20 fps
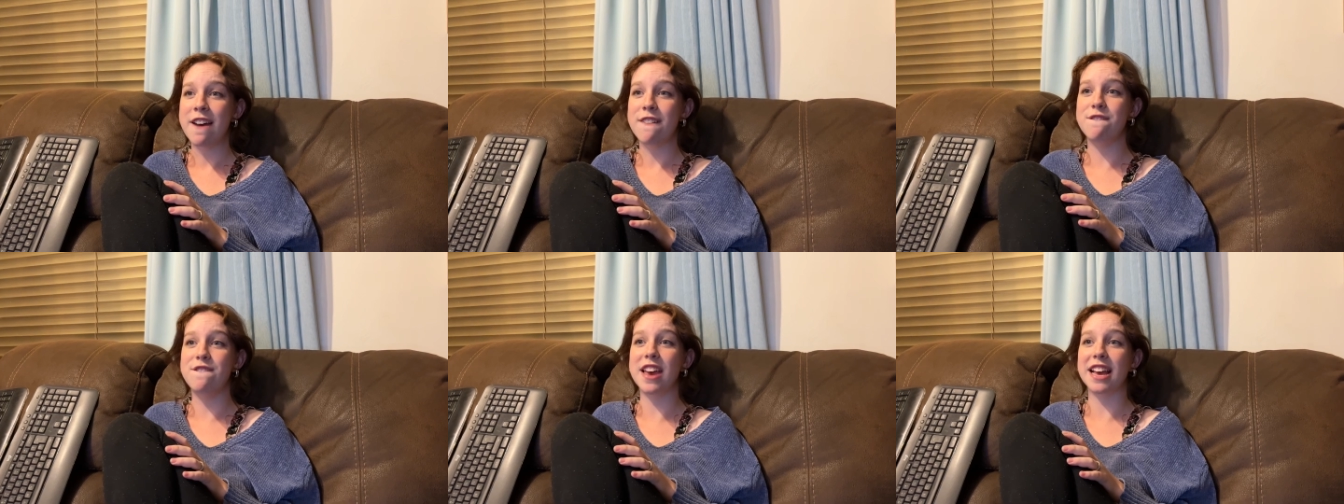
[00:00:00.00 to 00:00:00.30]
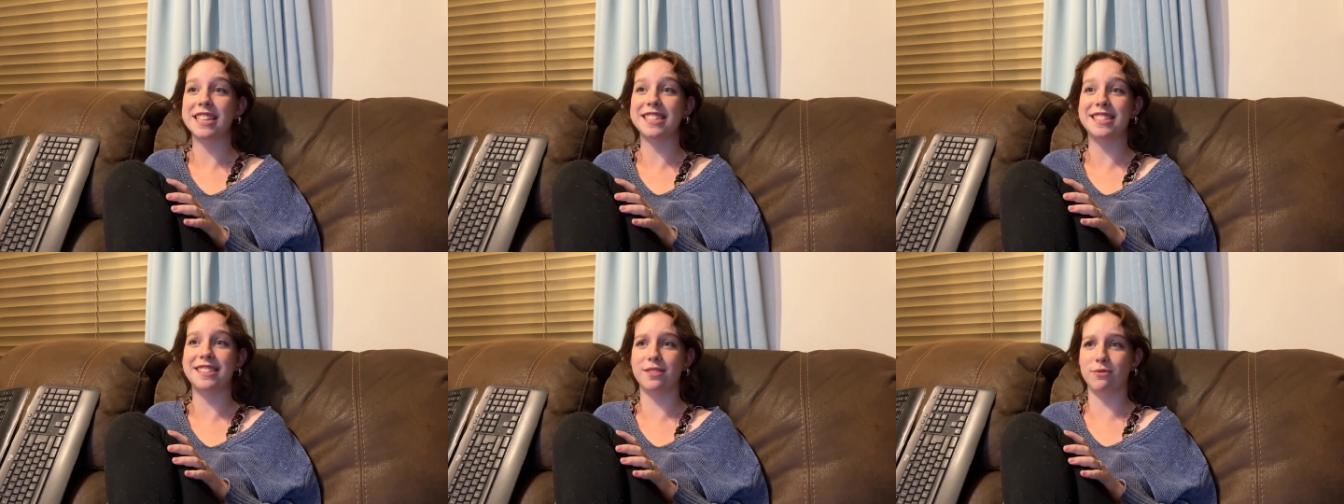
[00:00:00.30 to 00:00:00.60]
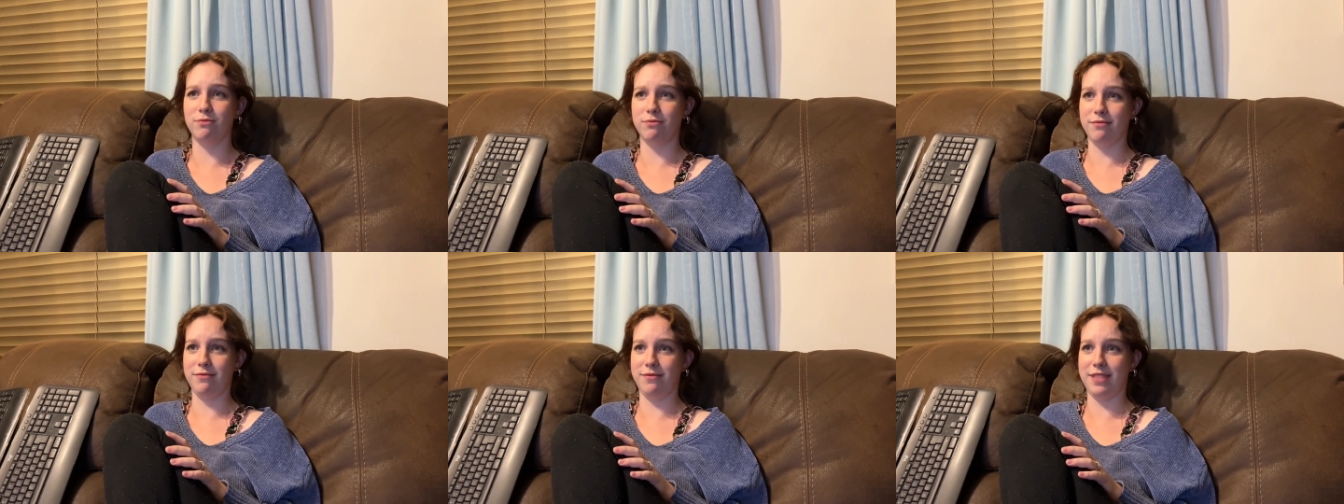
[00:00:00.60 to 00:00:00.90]
vix
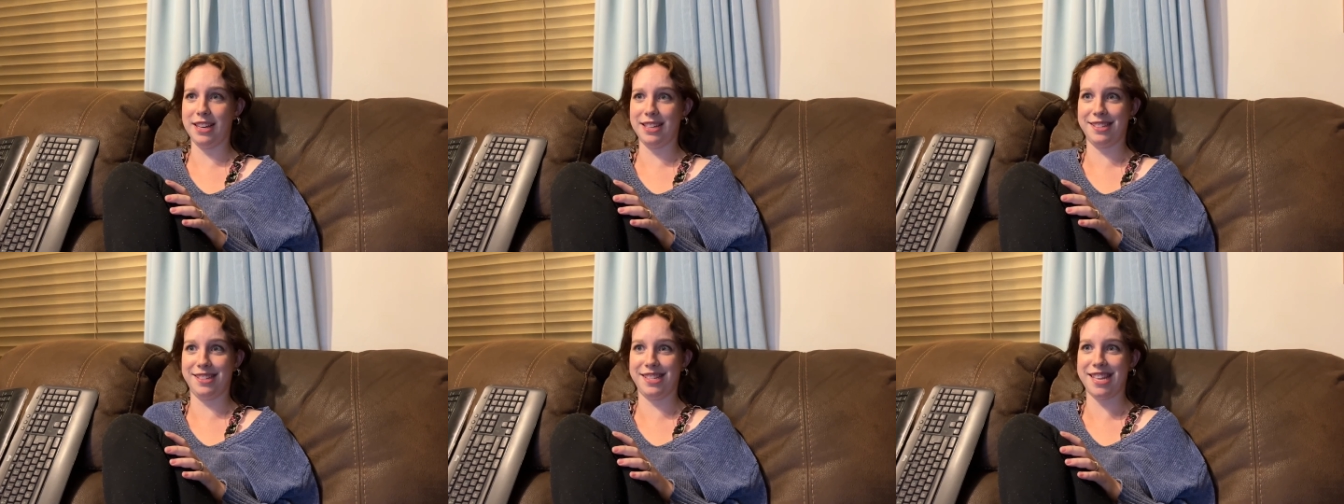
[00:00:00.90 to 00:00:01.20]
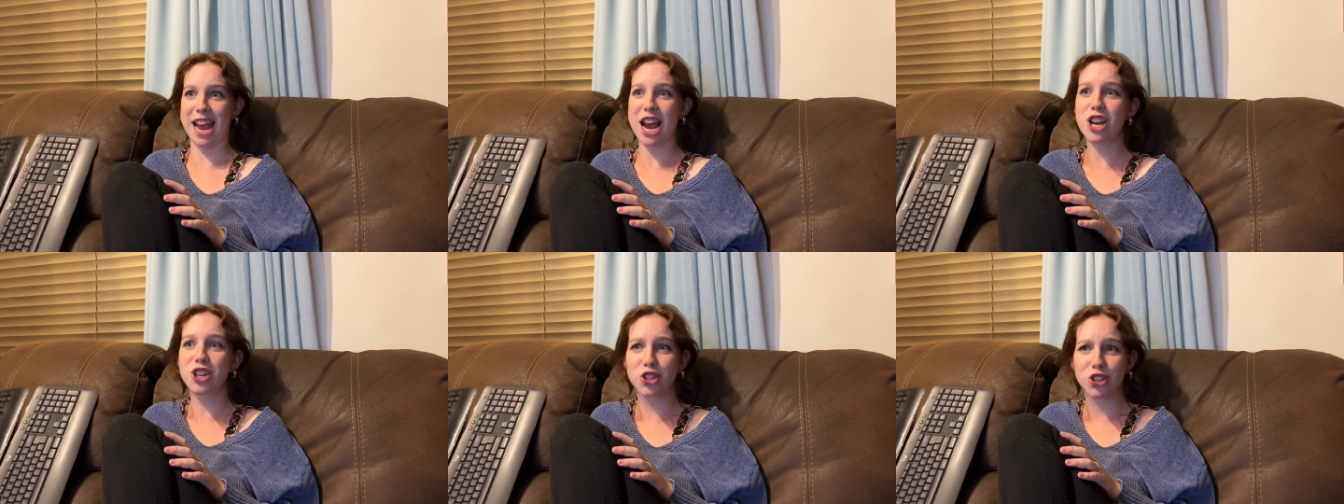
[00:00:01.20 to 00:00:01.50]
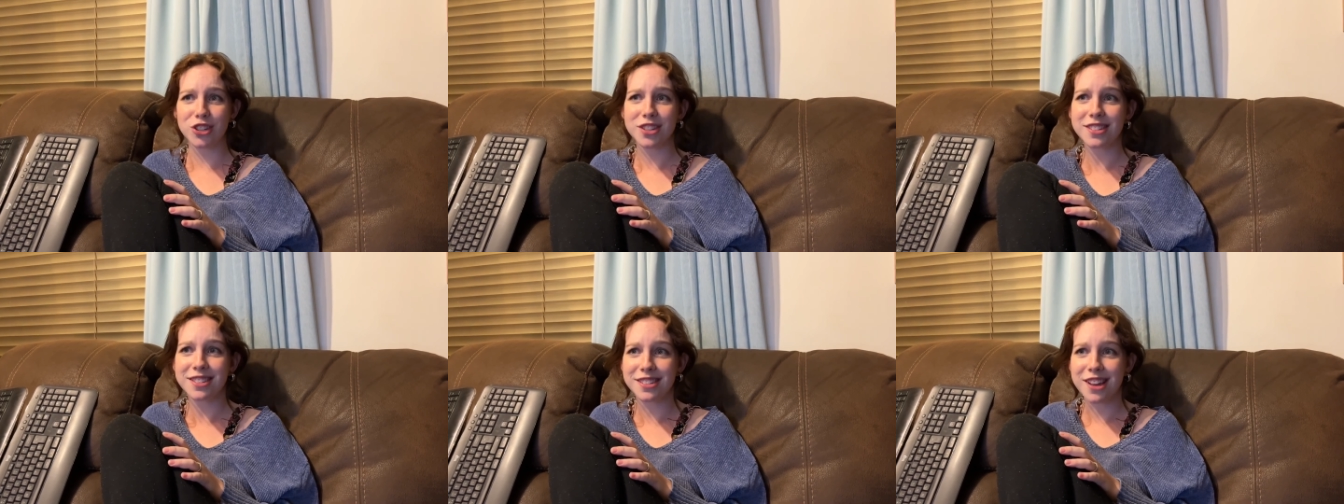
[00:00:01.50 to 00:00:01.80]

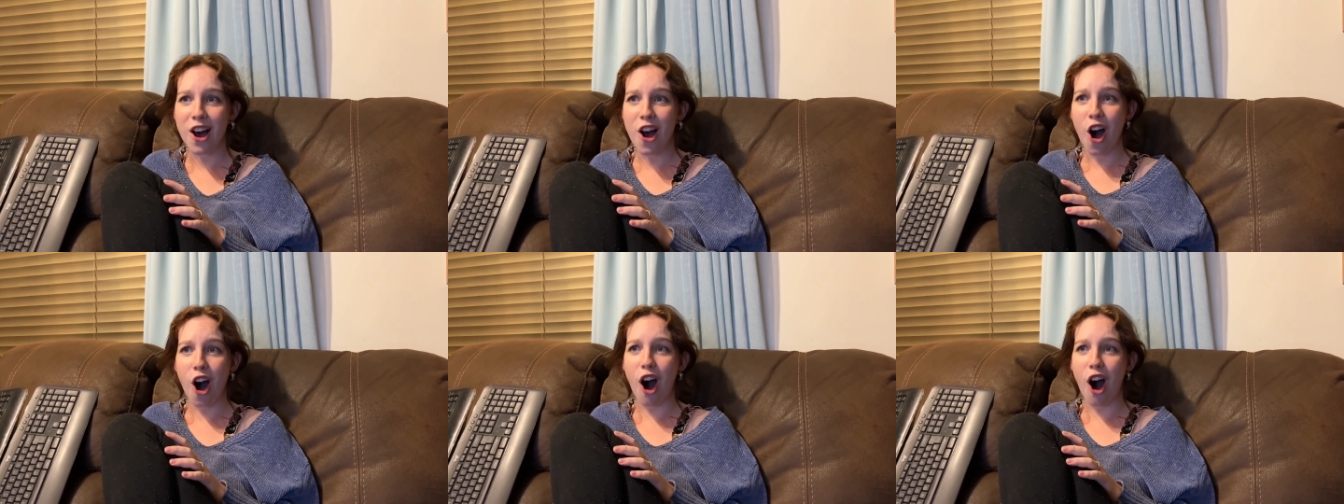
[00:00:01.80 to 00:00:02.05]
vexatious